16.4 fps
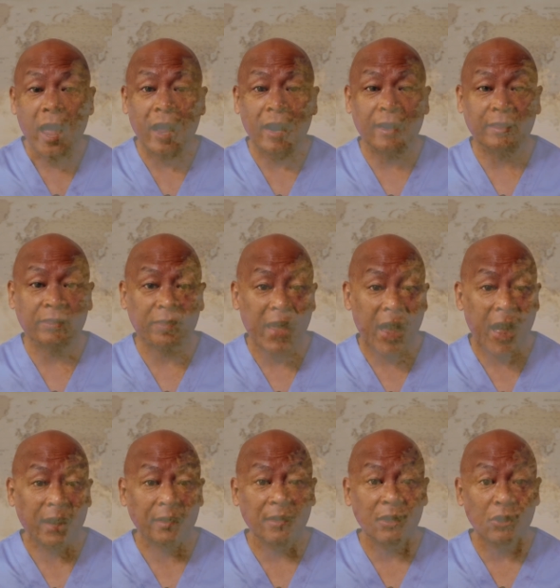and
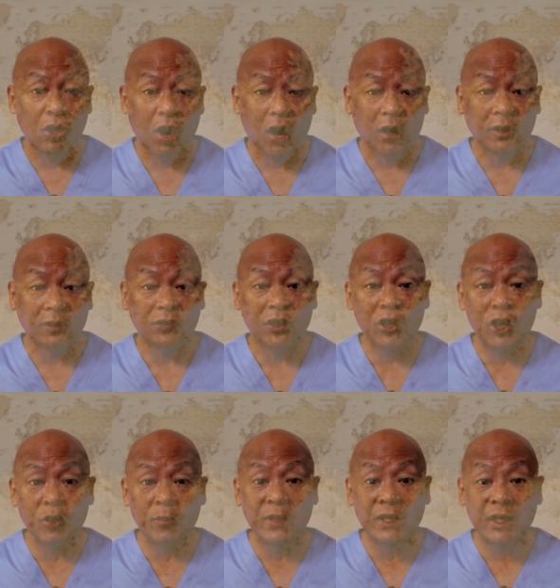that can cause
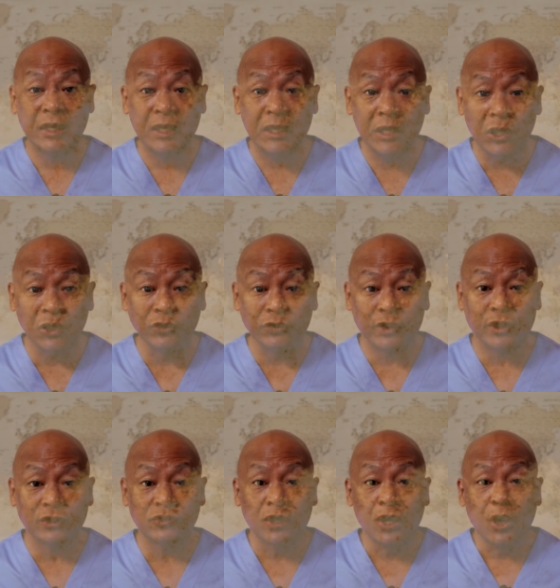human
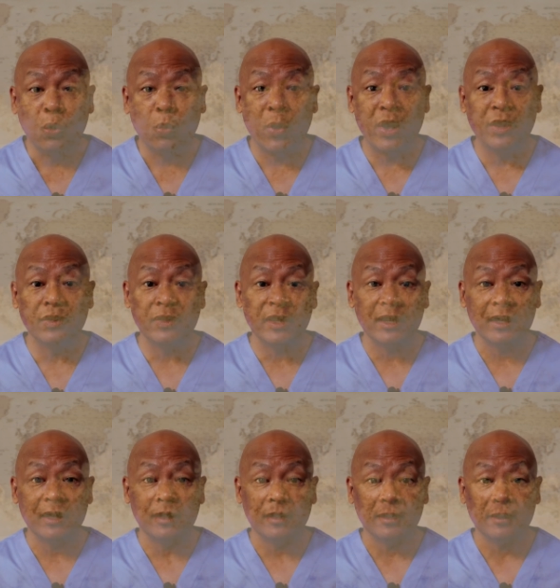illness when
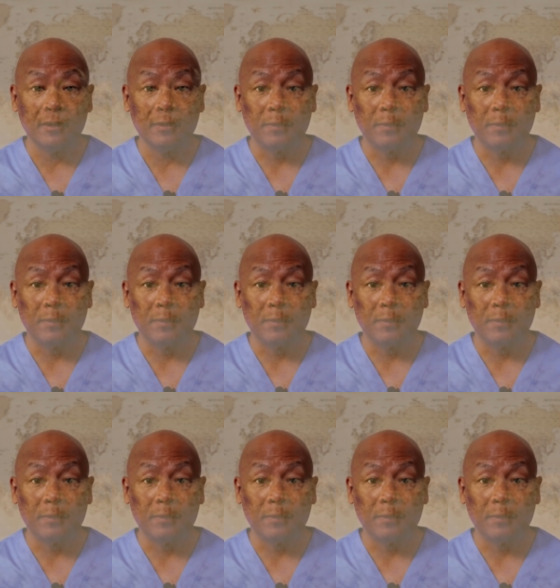the